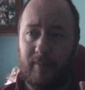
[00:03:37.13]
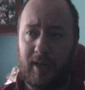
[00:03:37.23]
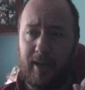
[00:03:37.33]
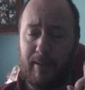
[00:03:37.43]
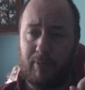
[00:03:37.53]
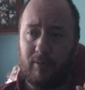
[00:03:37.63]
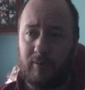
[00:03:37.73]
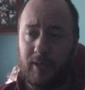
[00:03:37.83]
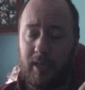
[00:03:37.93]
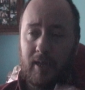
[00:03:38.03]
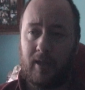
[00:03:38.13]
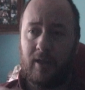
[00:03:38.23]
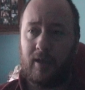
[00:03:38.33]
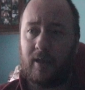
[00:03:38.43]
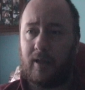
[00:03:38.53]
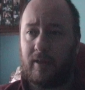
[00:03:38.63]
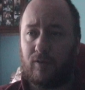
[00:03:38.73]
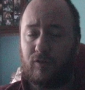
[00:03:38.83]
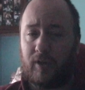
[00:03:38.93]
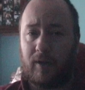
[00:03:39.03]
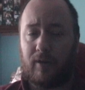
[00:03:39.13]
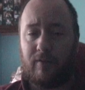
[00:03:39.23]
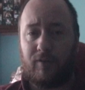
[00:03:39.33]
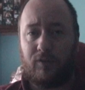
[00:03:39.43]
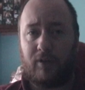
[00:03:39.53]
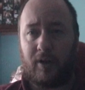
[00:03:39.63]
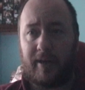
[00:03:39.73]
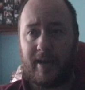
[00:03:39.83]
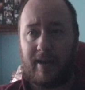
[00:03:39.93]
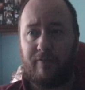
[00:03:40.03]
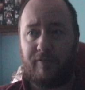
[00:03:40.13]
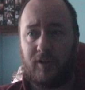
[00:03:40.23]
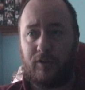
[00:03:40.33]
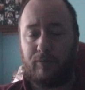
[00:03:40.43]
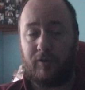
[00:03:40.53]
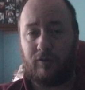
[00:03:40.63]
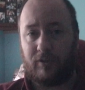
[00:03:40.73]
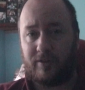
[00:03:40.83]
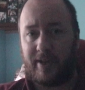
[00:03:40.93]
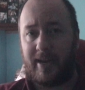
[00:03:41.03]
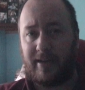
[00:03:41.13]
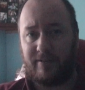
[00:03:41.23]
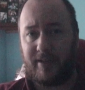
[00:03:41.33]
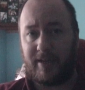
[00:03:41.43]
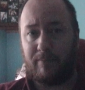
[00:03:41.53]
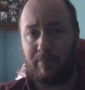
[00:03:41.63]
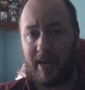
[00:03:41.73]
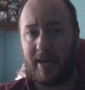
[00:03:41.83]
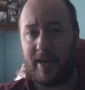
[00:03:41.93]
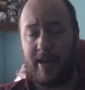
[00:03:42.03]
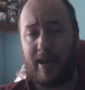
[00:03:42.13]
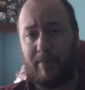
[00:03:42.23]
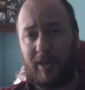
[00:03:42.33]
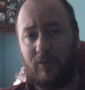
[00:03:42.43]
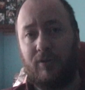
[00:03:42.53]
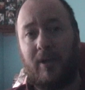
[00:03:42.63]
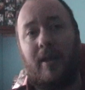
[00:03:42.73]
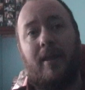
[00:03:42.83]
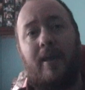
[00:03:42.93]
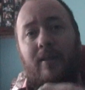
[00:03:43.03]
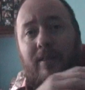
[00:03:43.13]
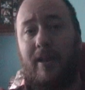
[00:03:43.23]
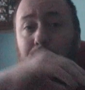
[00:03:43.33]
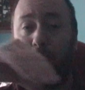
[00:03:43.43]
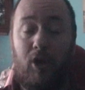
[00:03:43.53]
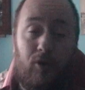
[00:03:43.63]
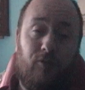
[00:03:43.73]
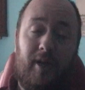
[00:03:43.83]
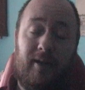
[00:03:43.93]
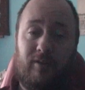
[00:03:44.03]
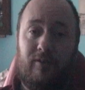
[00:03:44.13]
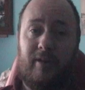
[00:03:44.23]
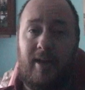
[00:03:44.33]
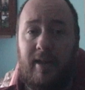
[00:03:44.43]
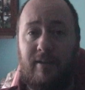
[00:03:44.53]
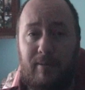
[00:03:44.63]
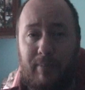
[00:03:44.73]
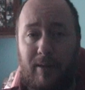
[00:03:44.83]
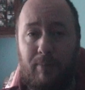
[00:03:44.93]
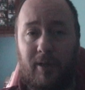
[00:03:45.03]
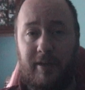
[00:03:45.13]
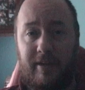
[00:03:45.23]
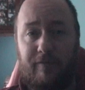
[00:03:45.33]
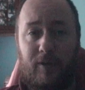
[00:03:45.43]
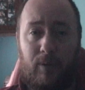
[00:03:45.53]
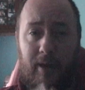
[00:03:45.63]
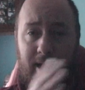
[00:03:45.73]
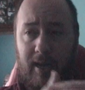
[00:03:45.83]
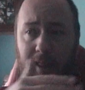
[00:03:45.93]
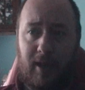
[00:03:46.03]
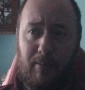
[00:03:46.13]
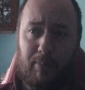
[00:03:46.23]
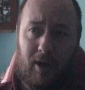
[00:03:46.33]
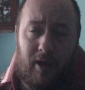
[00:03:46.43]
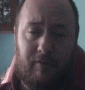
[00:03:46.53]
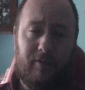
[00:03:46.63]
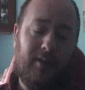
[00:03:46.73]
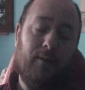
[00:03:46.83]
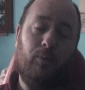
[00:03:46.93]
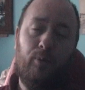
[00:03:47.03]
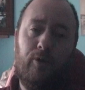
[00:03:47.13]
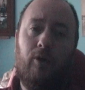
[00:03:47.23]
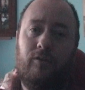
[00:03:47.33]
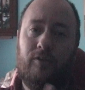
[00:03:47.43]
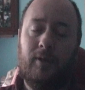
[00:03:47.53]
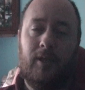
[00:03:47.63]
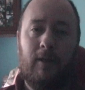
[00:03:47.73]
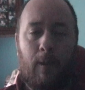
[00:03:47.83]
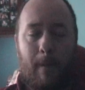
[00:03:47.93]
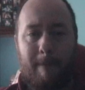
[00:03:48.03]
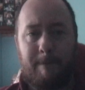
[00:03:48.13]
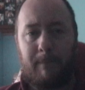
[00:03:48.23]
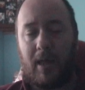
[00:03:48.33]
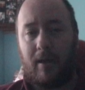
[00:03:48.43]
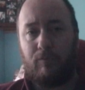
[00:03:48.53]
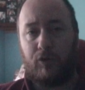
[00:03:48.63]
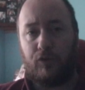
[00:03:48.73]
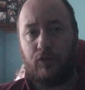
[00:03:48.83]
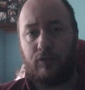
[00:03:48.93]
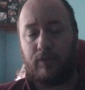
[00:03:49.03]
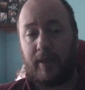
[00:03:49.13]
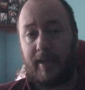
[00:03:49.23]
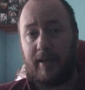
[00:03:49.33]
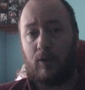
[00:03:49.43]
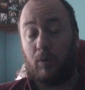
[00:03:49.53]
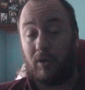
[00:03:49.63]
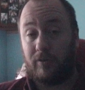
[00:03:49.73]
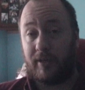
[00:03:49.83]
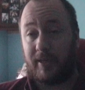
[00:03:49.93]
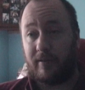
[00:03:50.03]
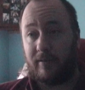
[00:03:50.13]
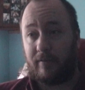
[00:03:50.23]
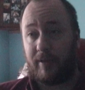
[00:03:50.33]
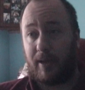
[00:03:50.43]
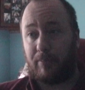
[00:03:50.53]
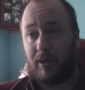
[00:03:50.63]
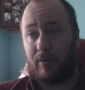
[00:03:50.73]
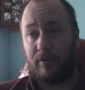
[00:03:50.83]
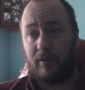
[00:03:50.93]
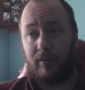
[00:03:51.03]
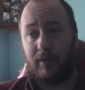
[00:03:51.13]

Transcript: clip I think you're seeing on either side in first, which is a 1080p image, then the project is 1080p by default, and then anything I put after there will not reduce the quality the upload.